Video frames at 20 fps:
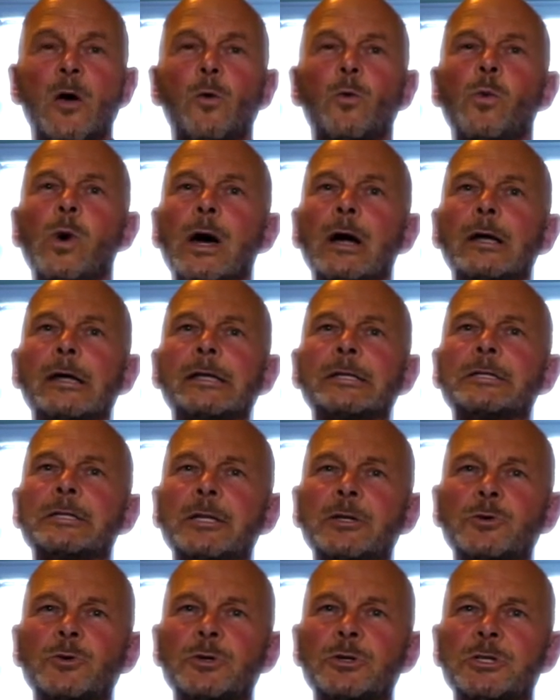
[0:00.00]
Well, it's
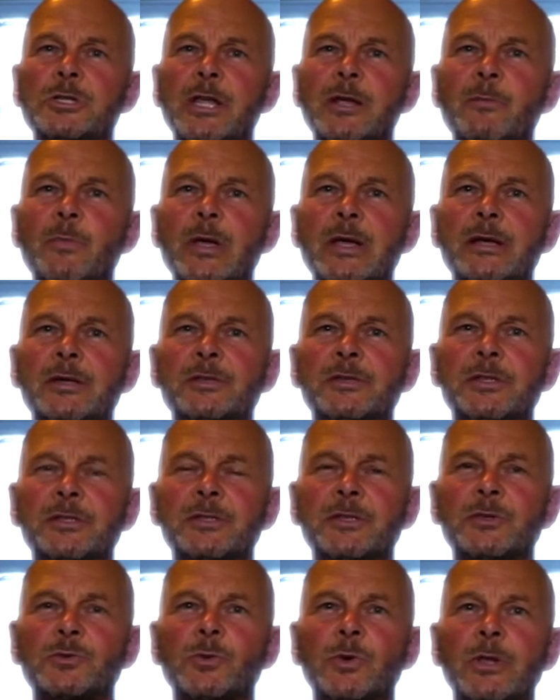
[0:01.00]
interesting because
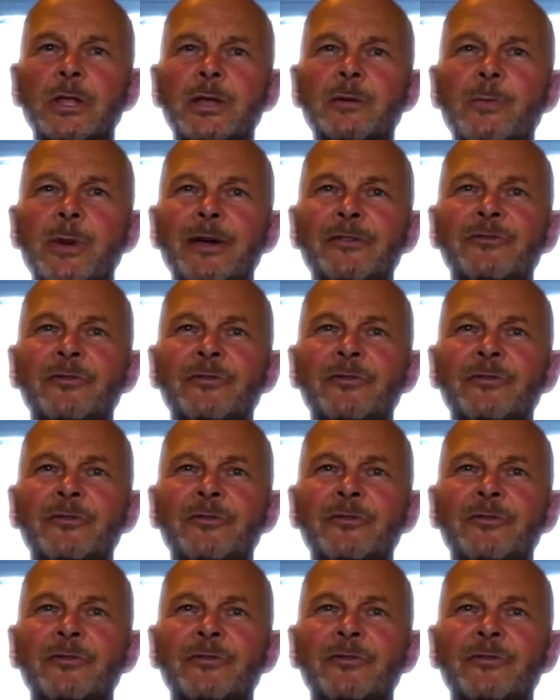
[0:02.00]
this is really my